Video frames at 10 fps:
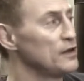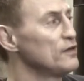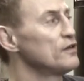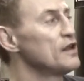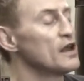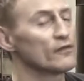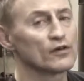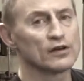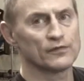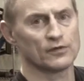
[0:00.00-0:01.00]
He has
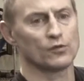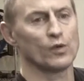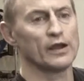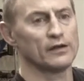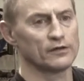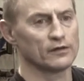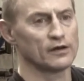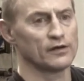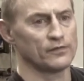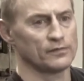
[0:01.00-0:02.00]
never lifted a weight in his
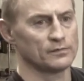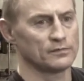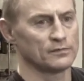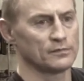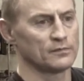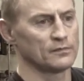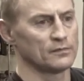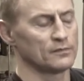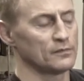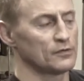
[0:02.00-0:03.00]
life. And this is
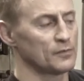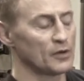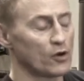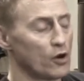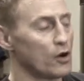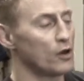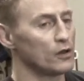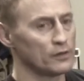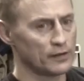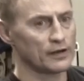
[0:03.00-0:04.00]
what he is. He Been pumps all rubber.